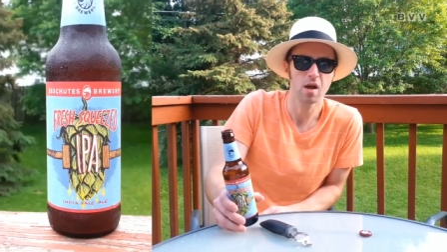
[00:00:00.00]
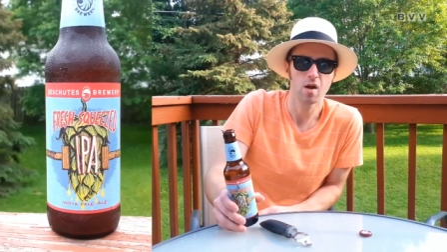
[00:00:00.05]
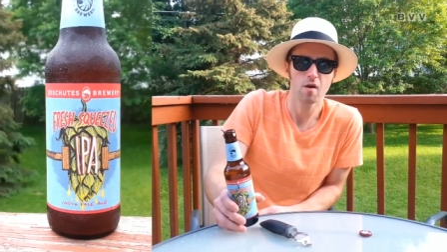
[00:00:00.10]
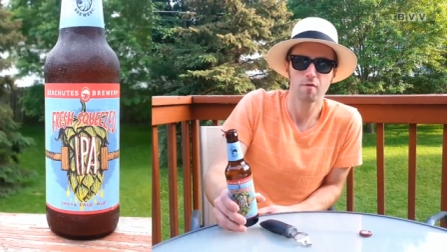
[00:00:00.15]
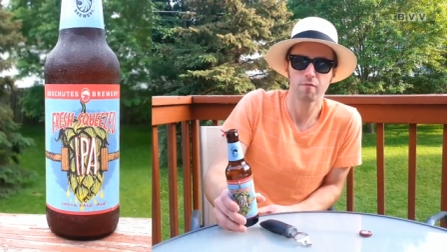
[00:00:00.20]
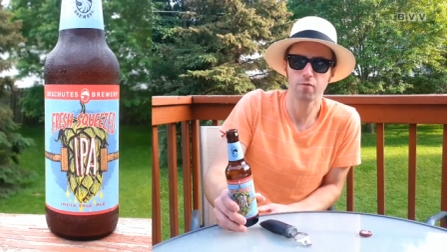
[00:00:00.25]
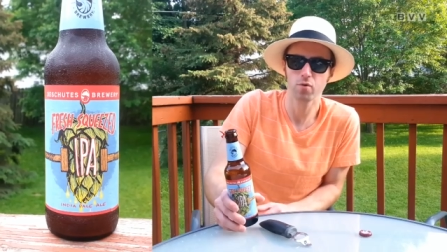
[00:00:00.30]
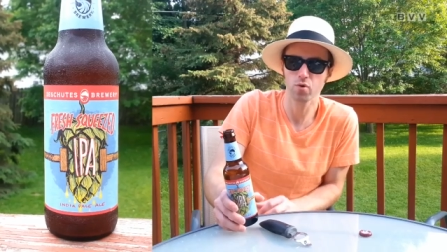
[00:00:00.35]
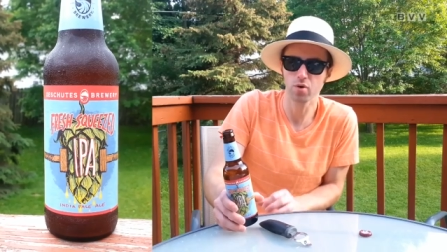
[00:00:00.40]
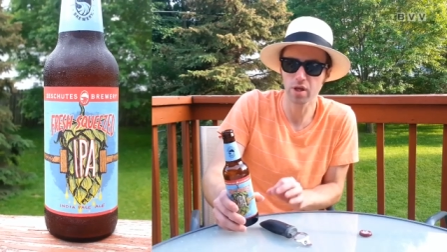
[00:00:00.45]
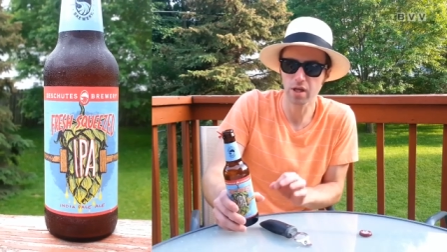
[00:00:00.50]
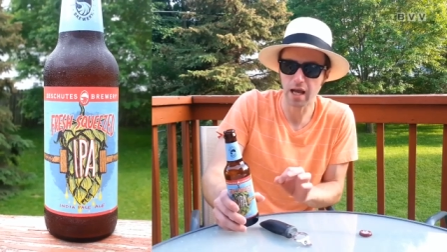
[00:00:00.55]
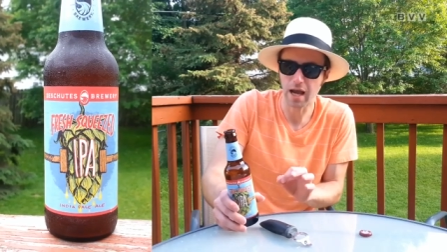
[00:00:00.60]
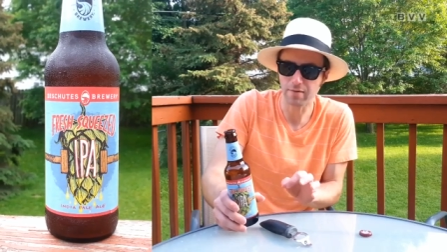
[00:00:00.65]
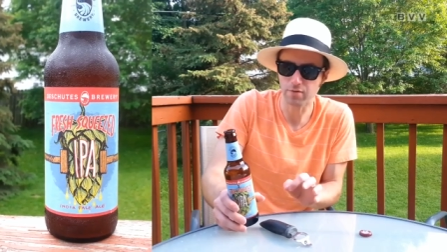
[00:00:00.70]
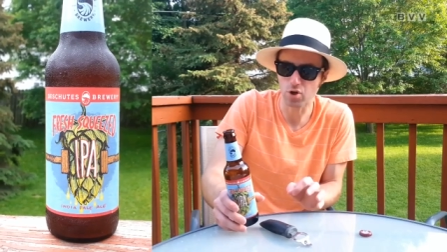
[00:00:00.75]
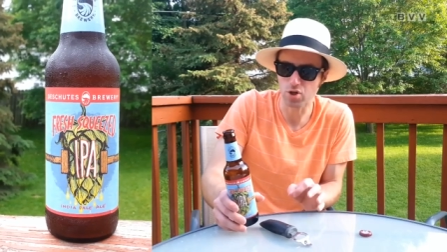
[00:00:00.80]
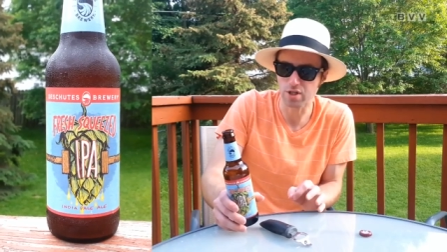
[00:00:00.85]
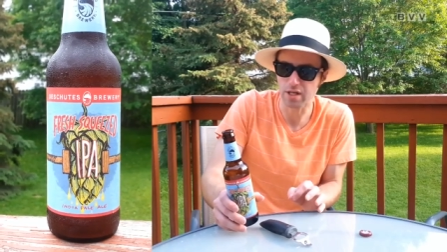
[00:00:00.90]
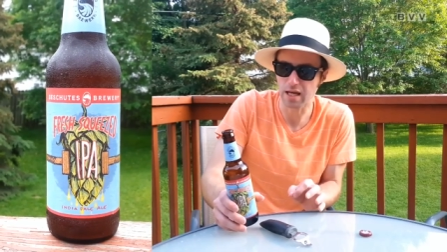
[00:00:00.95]
fruity
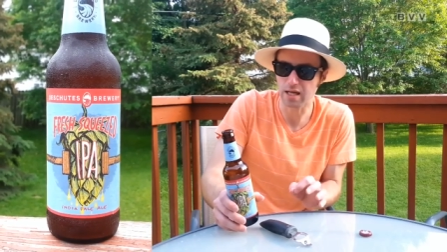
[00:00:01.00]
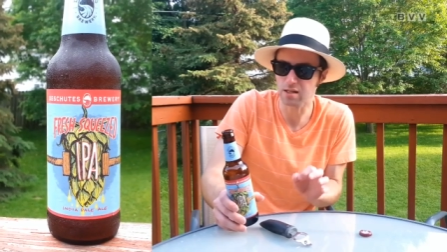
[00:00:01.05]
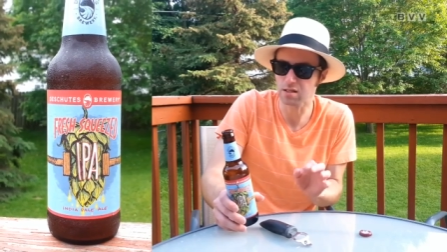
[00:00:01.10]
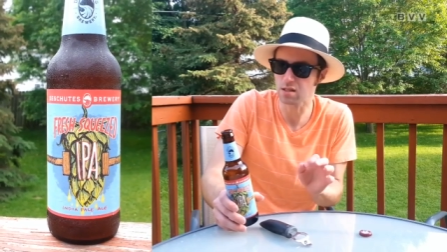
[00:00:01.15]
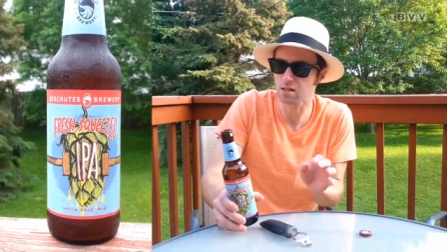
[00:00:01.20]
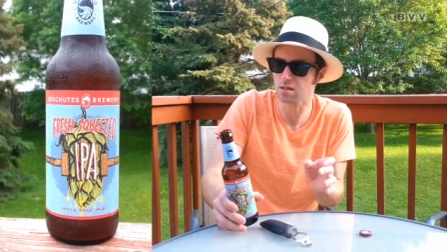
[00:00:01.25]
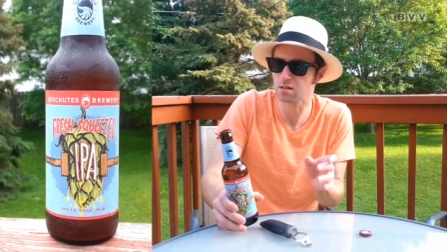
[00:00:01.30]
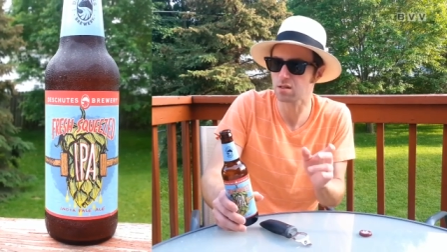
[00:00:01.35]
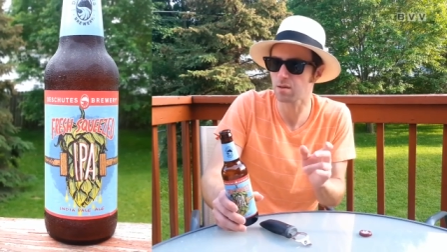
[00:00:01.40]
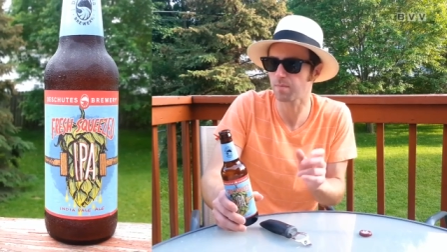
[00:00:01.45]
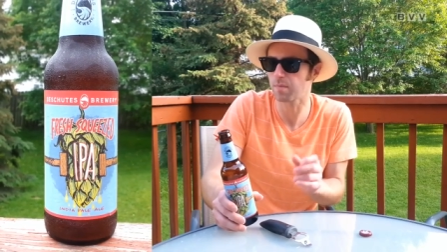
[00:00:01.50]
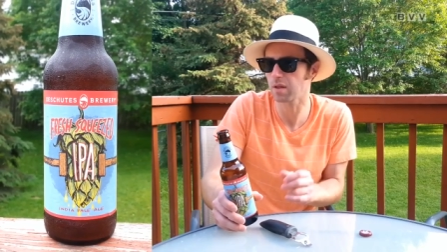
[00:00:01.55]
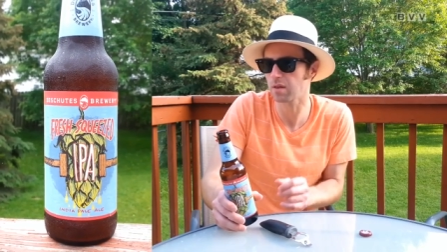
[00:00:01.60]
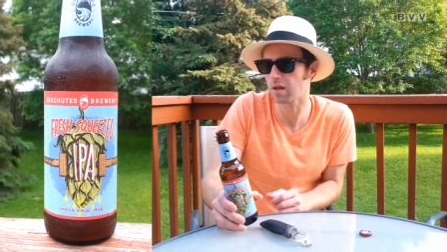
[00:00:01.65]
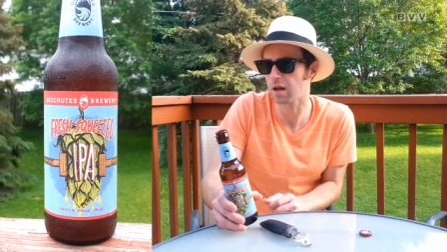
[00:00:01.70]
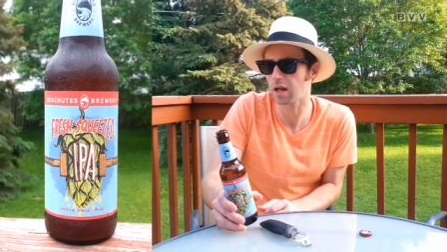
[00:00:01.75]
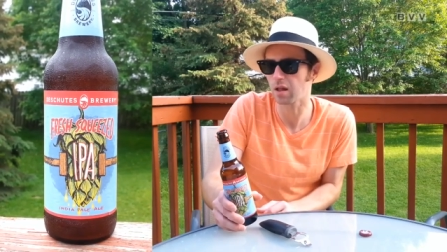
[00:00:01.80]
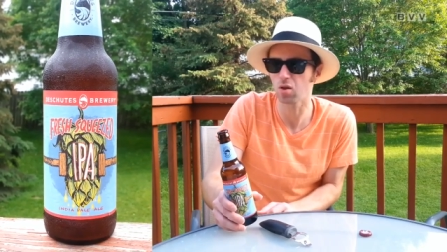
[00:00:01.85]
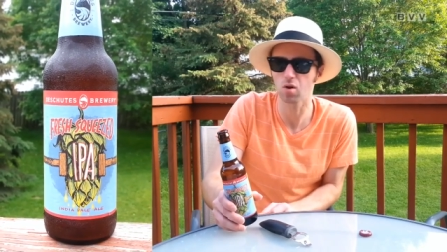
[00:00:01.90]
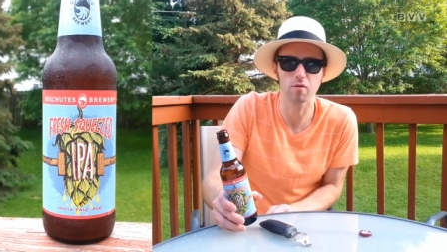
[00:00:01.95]
aftertaste is something that
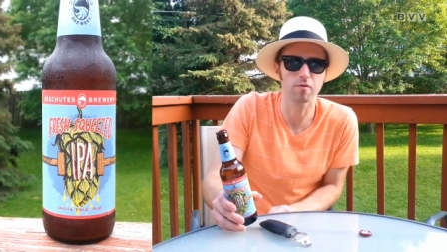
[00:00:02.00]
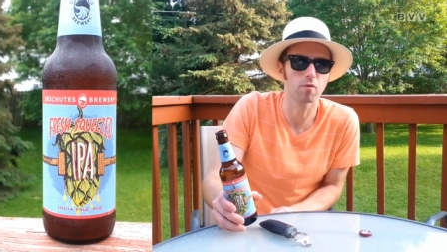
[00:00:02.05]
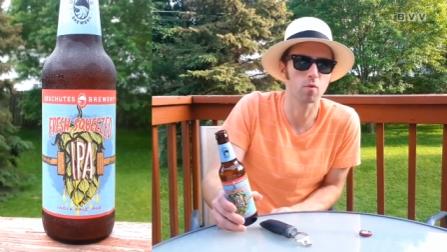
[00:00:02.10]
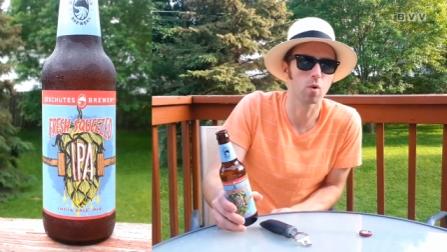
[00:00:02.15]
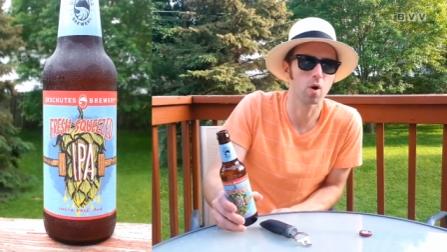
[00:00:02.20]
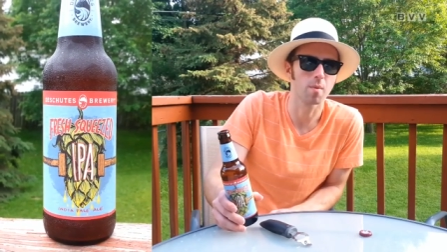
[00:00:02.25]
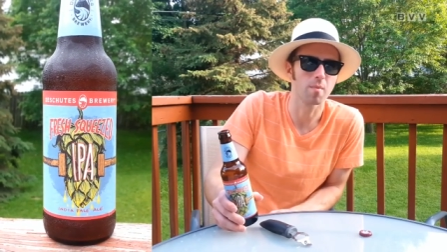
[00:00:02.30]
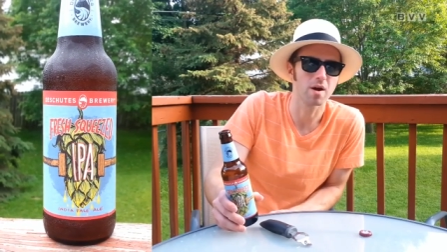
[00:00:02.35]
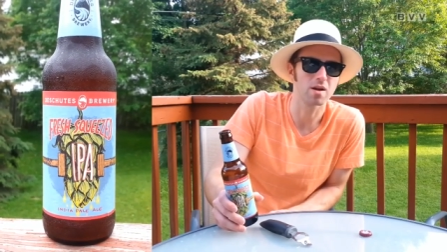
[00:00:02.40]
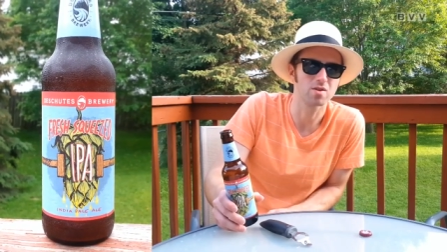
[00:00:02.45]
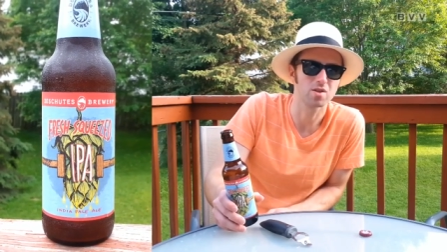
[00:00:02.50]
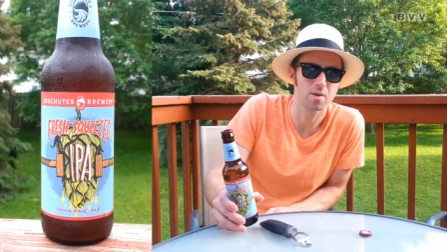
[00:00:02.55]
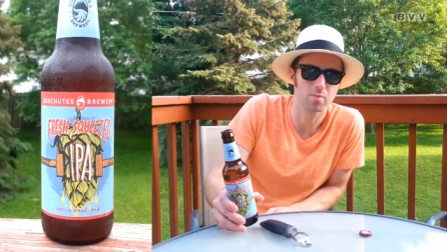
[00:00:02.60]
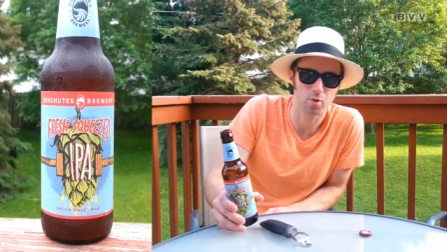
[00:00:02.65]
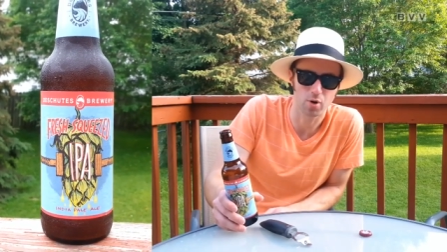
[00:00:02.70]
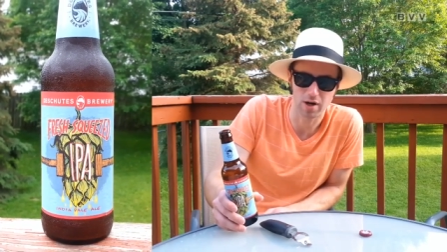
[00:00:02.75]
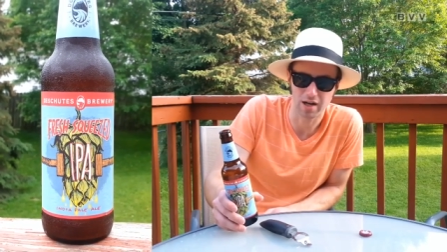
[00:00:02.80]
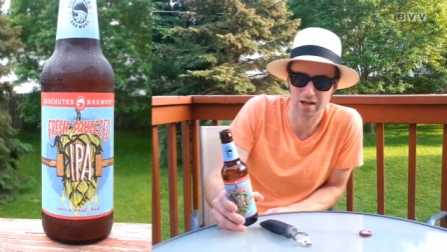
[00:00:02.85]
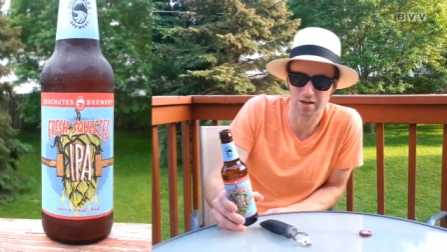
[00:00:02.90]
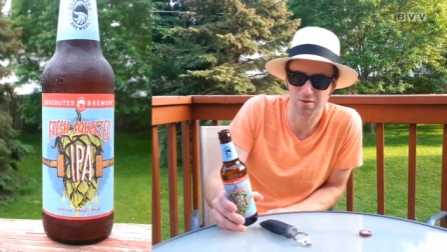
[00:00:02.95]
I look for in my
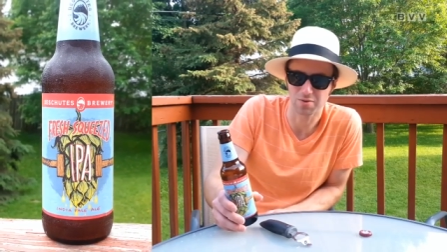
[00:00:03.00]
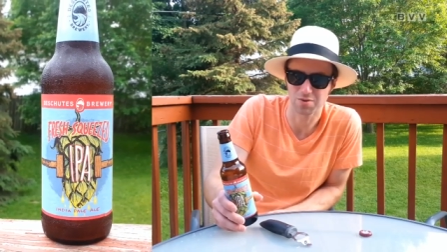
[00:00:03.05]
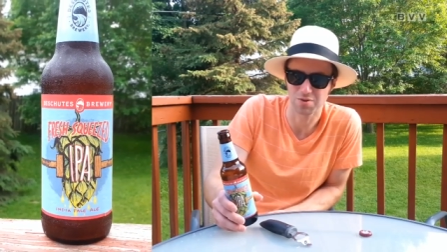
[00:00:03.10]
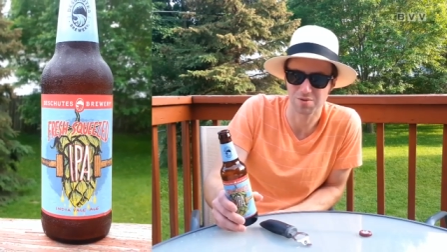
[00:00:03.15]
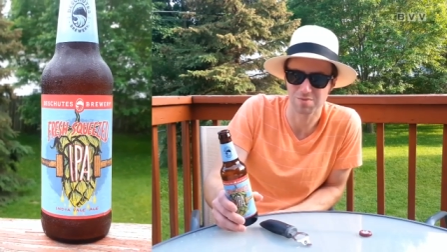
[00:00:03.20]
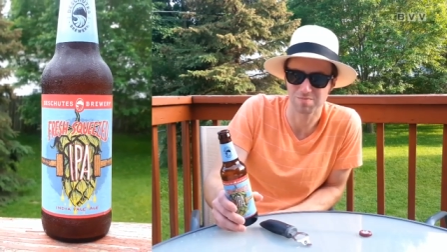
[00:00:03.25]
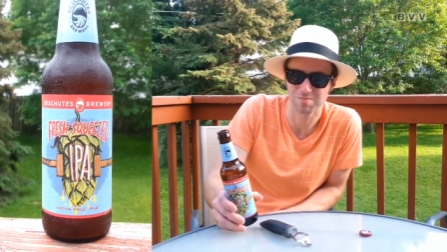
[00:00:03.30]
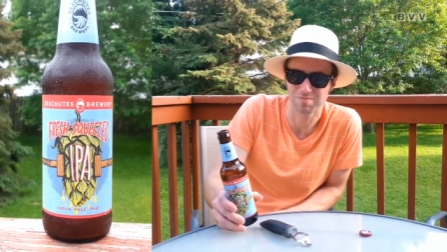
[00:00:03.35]
summer ales.